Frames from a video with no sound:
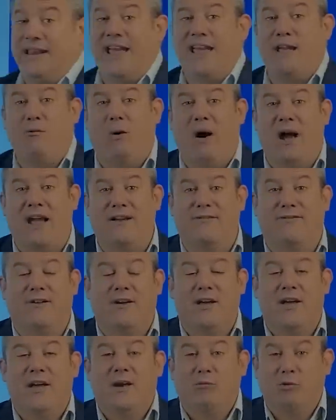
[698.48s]
heat wave
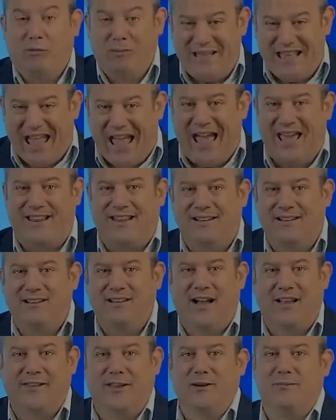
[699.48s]
will be adding
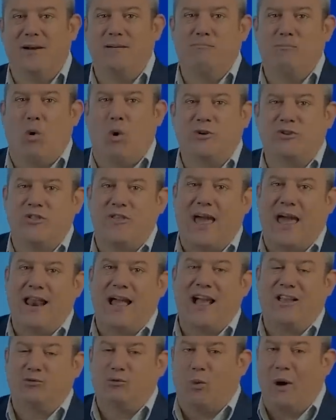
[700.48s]
a little bit more to that
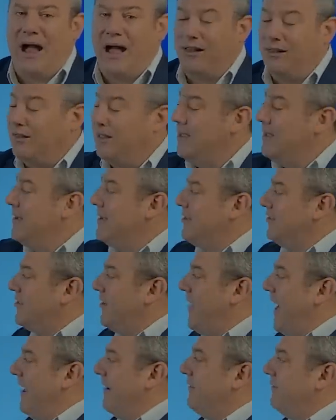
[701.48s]
as well. So
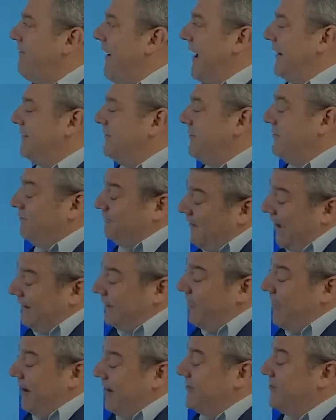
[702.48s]
that
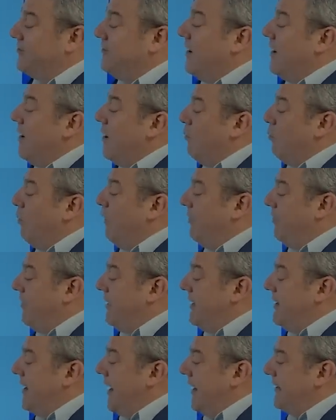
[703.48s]
factor that in with
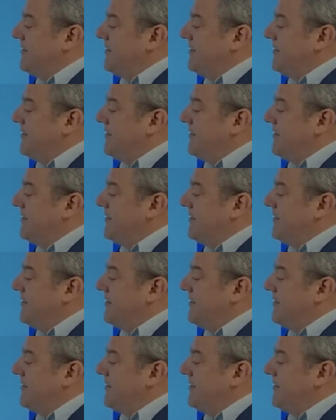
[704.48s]
the